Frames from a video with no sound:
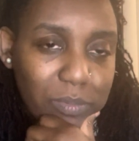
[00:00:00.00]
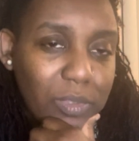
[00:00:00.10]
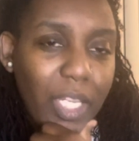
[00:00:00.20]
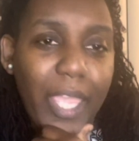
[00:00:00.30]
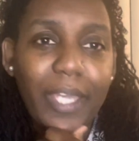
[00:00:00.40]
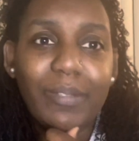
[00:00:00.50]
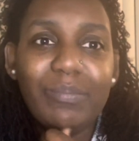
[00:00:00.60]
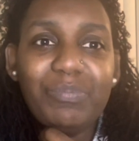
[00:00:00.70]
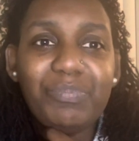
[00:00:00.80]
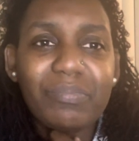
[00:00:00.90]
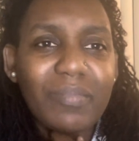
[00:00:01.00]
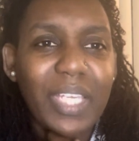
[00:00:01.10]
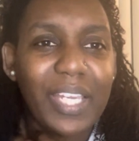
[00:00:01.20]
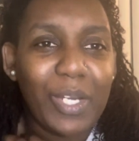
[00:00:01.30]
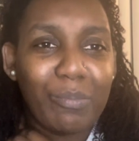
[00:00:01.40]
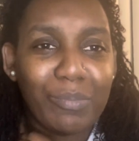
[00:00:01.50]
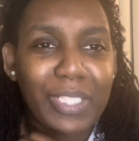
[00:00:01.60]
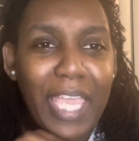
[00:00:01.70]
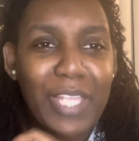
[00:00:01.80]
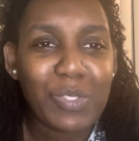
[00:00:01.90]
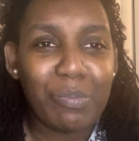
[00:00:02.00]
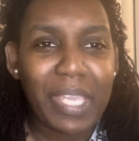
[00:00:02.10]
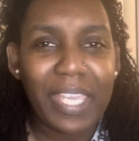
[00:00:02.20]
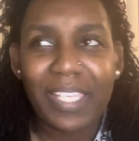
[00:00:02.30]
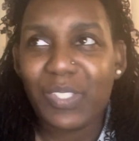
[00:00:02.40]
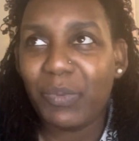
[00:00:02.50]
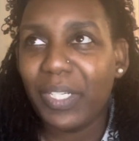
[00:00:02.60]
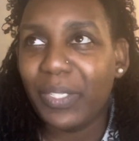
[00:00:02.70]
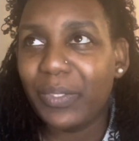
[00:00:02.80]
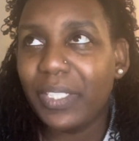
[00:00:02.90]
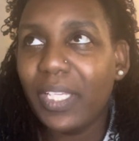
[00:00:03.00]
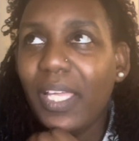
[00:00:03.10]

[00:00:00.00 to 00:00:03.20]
yeah, him, Castle Bay as well.